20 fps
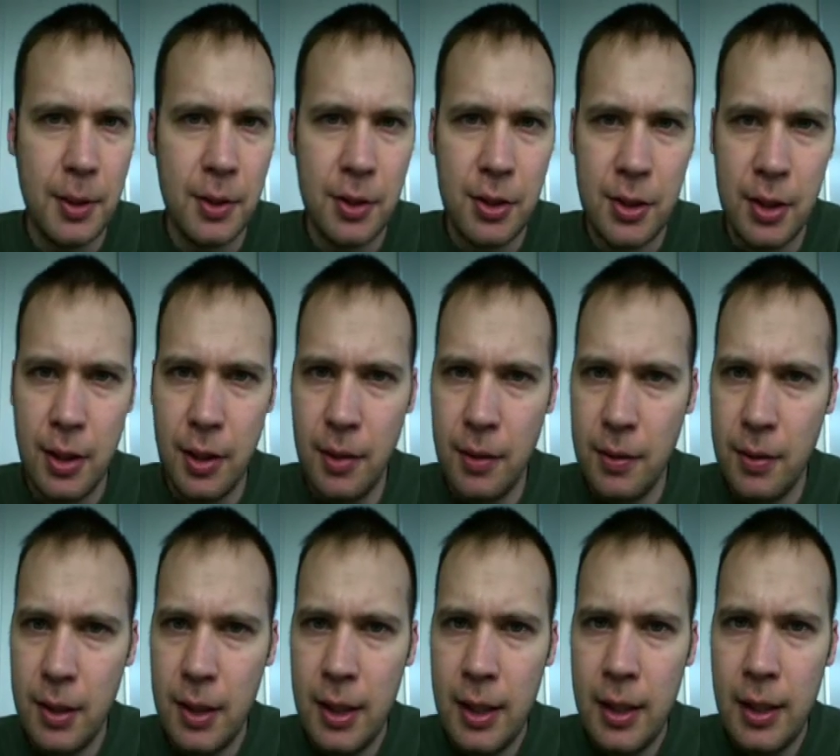So,
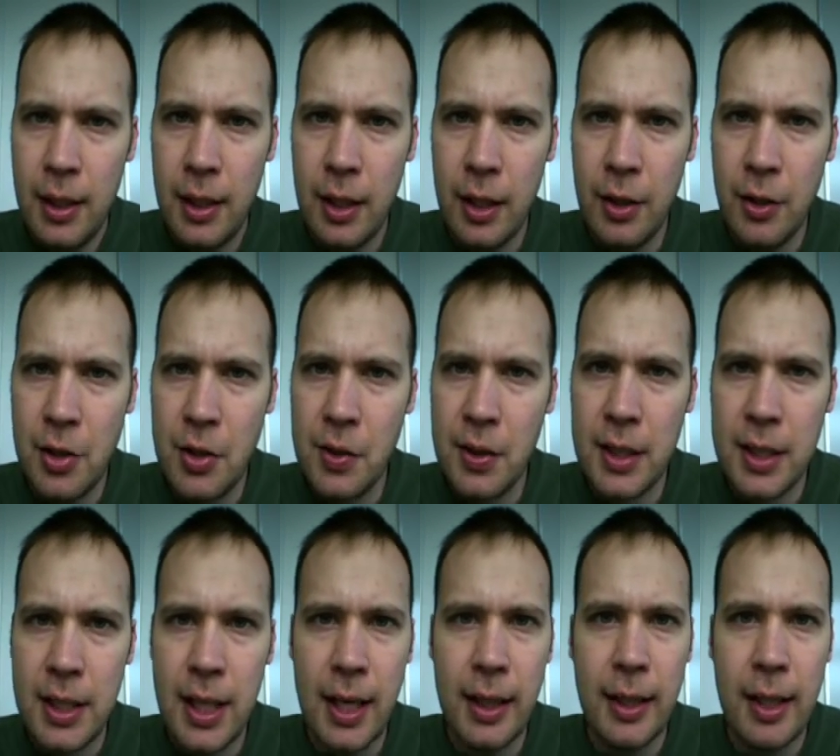you know, you could
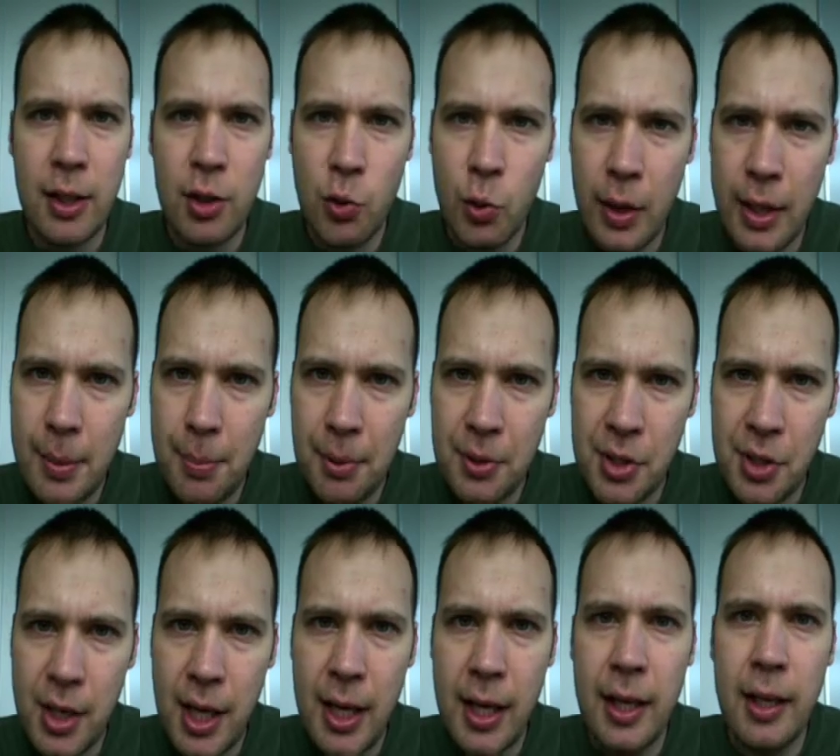take that
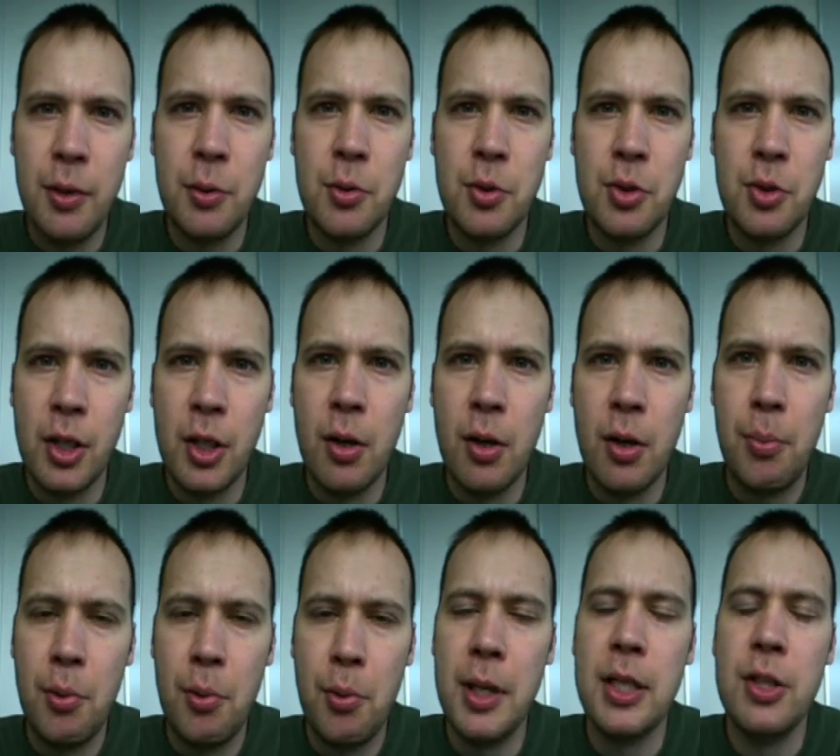20% equals
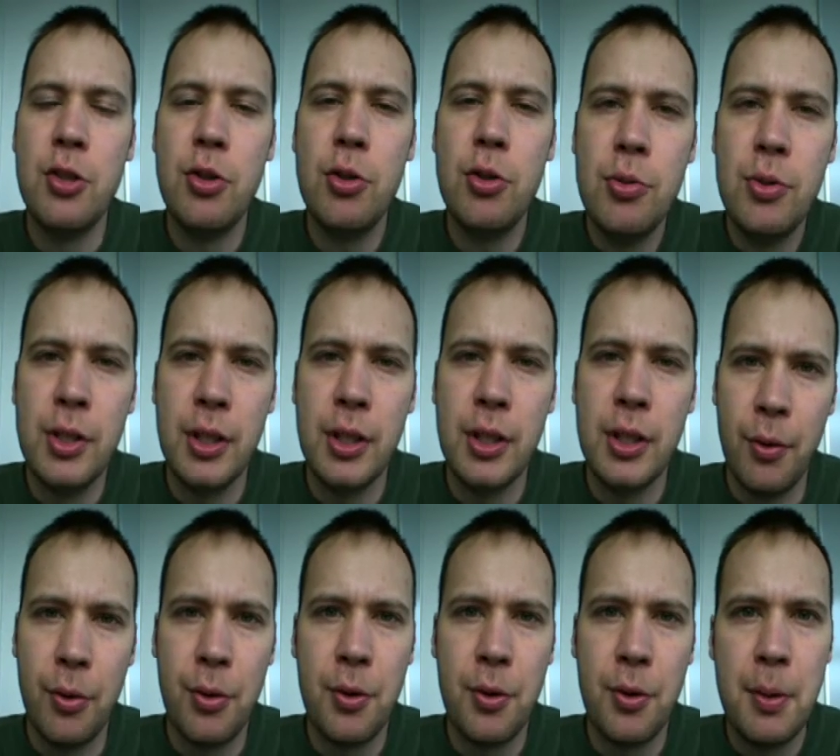0.20,
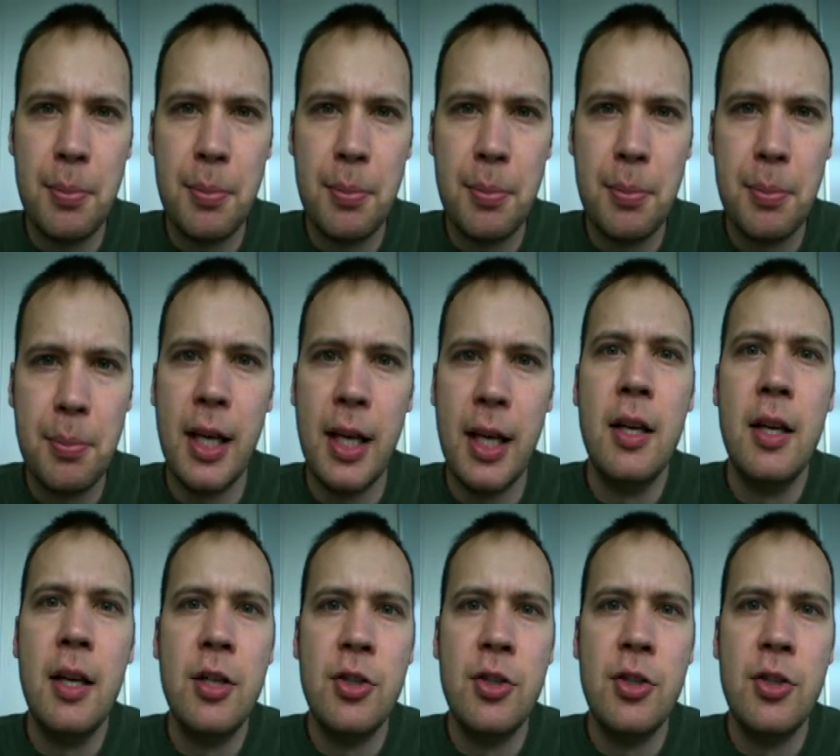30%
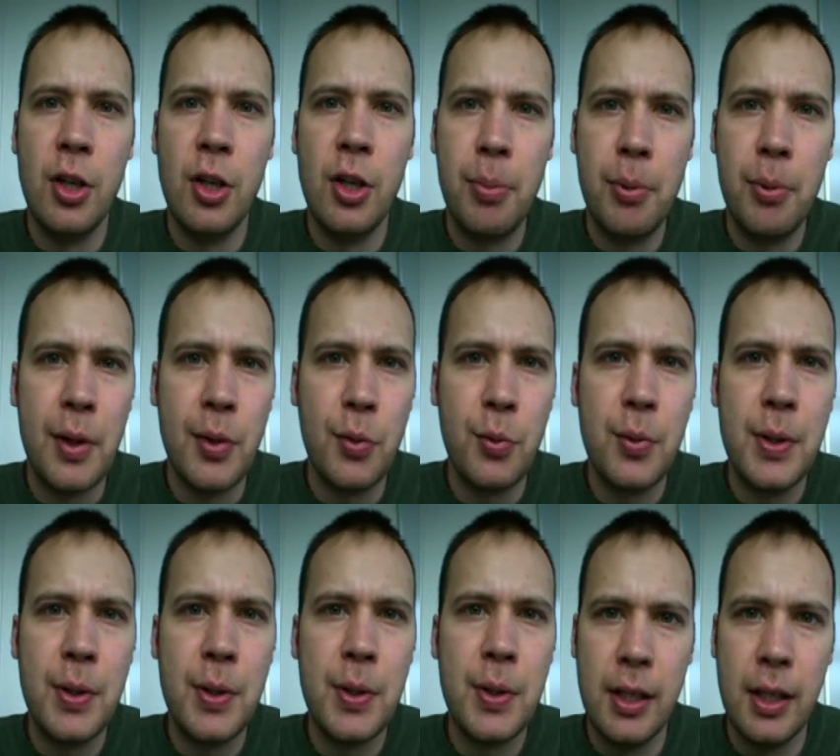
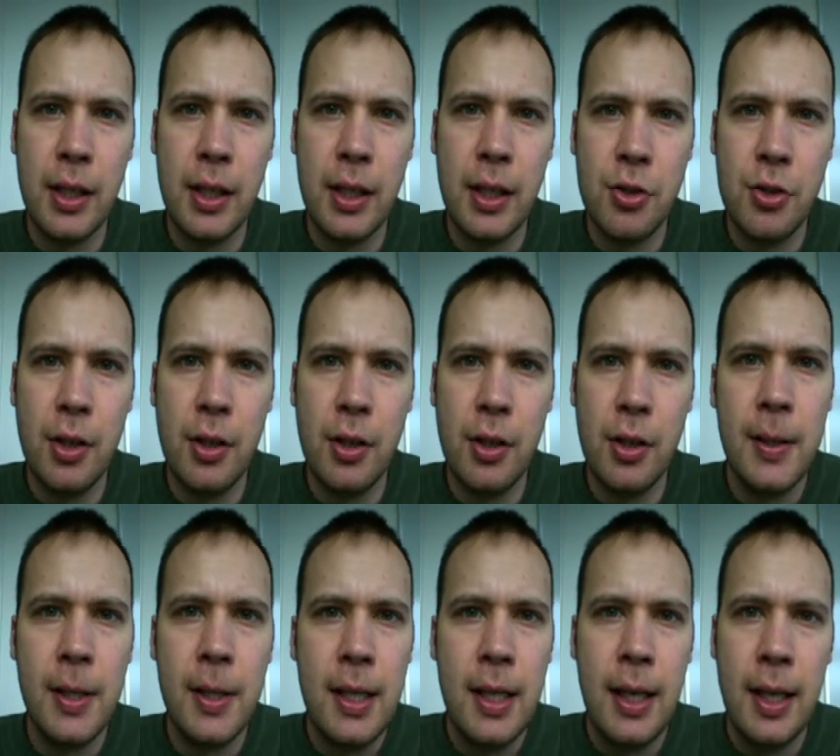0.30. So
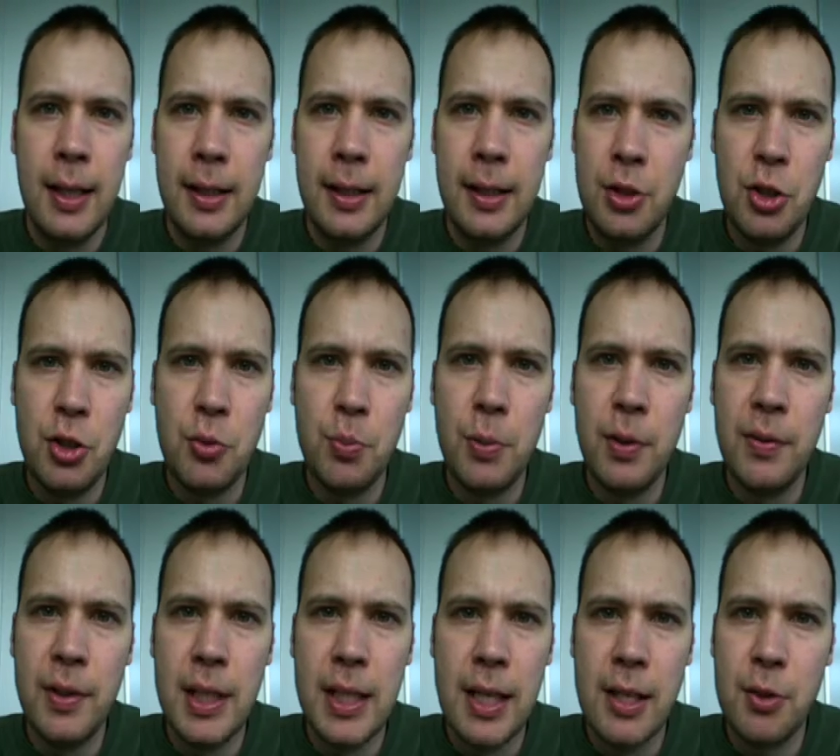you just move
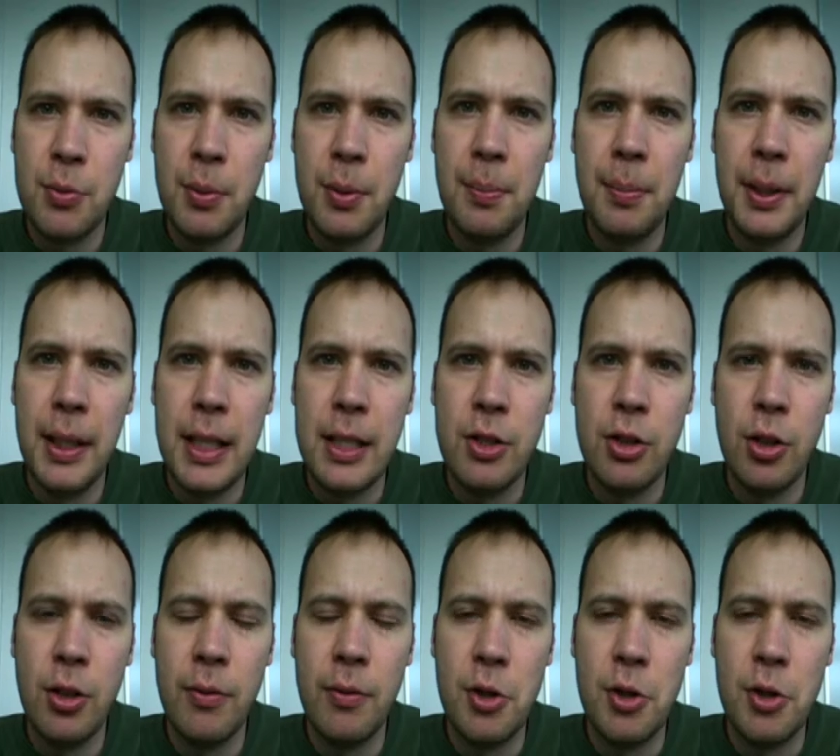the decimal place
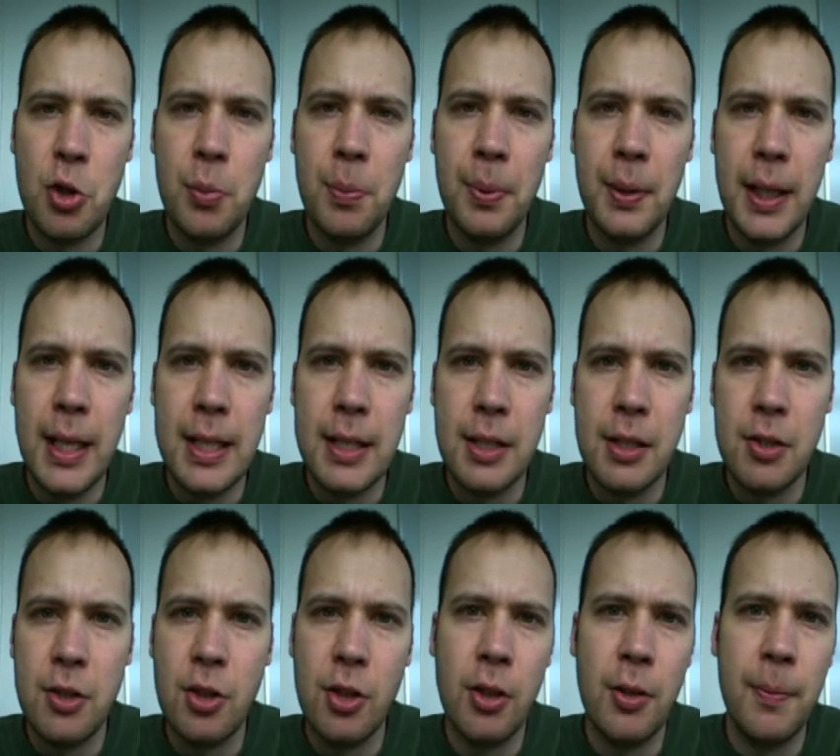over two places.
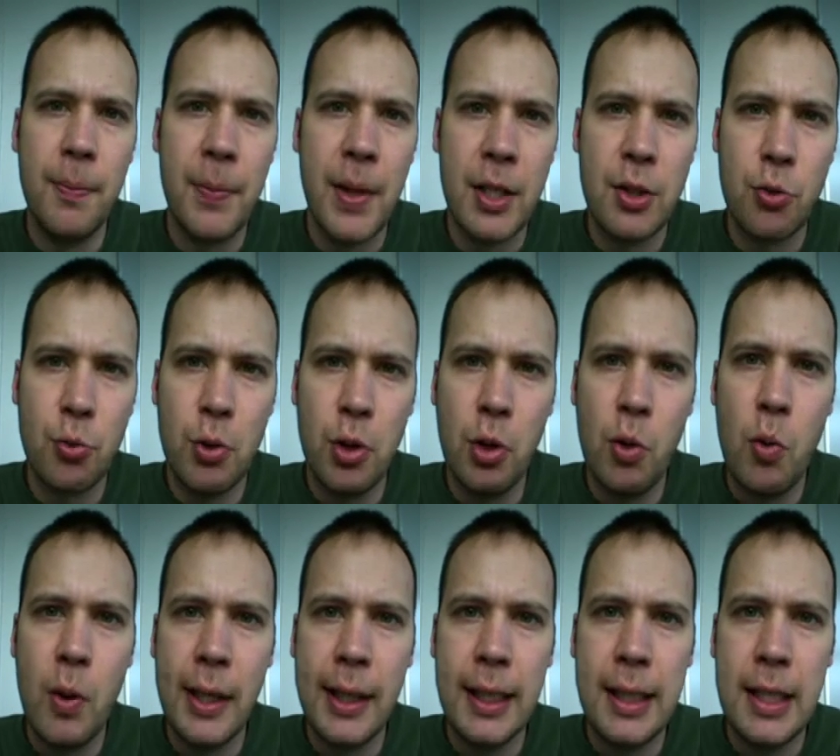So that's a real
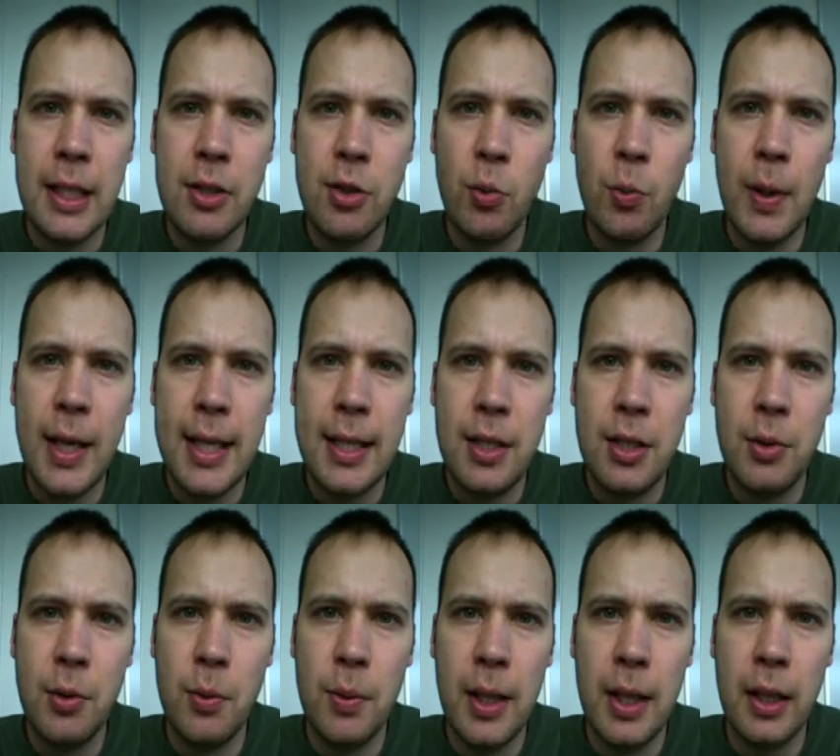quick and easy way
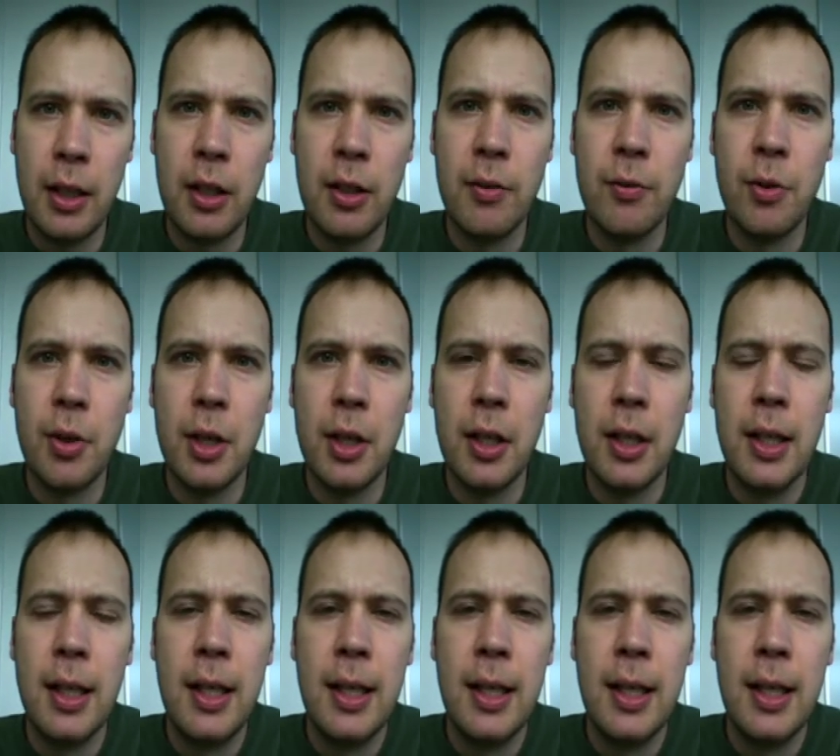to uh, convert